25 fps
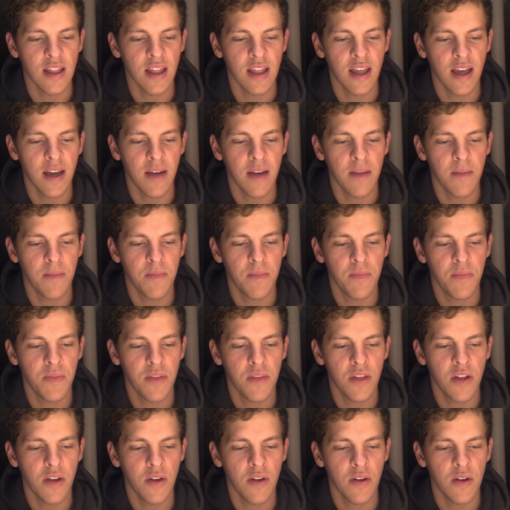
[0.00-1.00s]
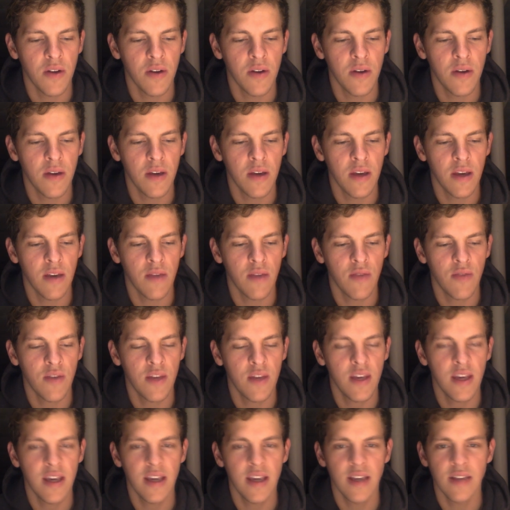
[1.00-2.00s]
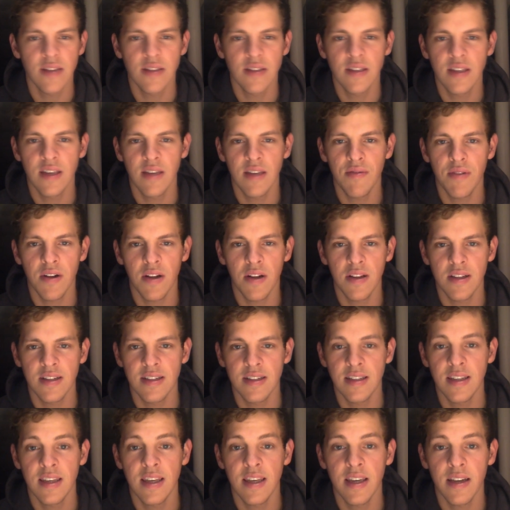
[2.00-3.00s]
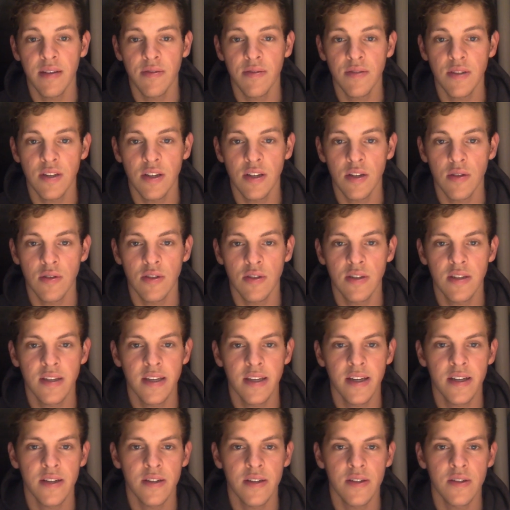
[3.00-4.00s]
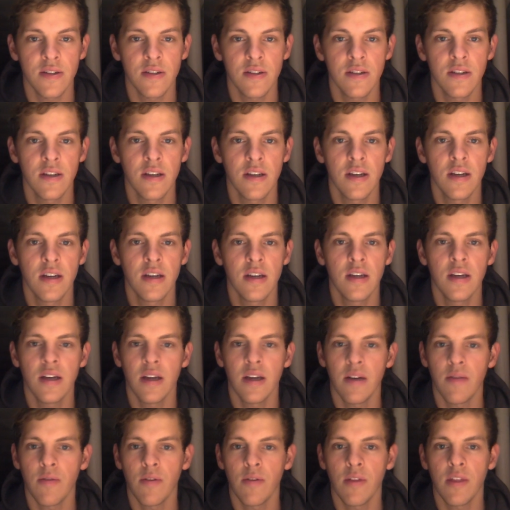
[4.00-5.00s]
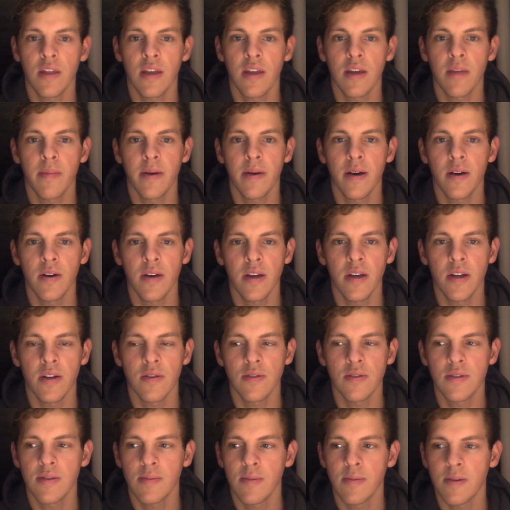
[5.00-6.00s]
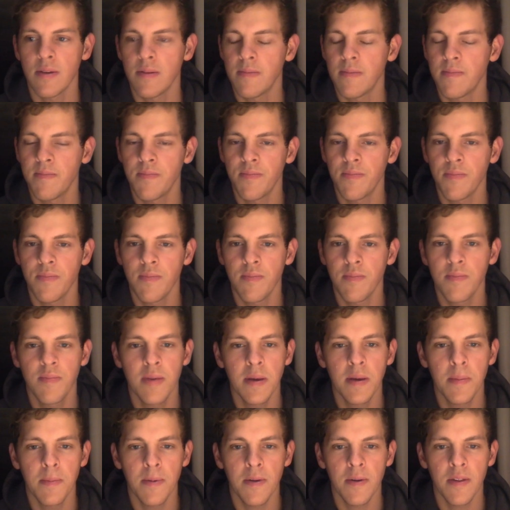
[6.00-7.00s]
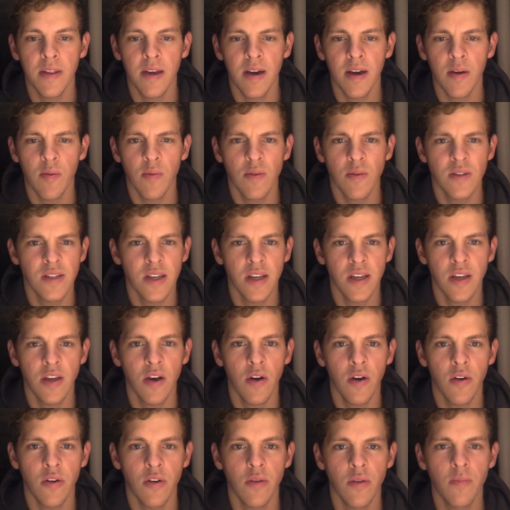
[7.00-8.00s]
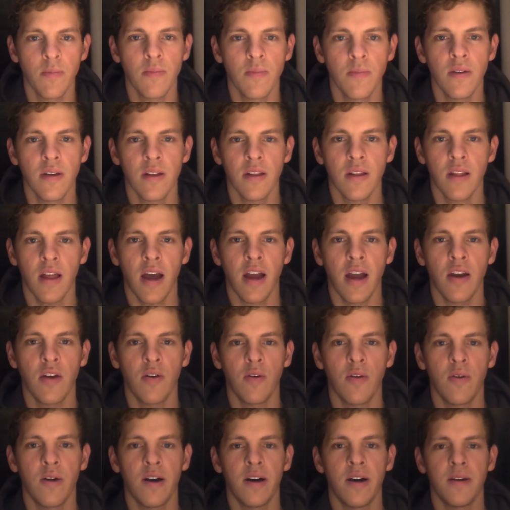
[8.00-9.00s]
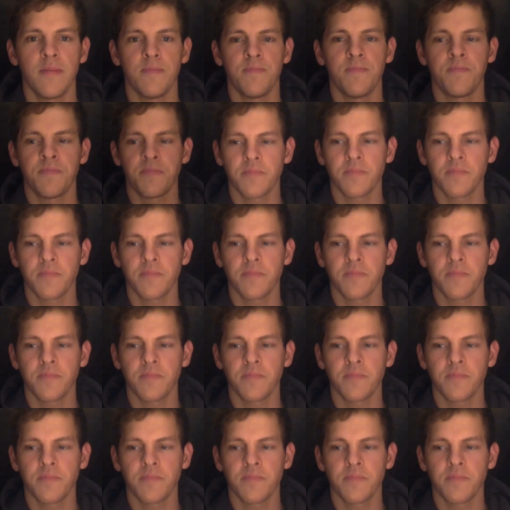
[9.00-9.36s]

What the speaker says: that, you know, if he is given all these gifts, skills, if we think about, some of the people that we say, I know,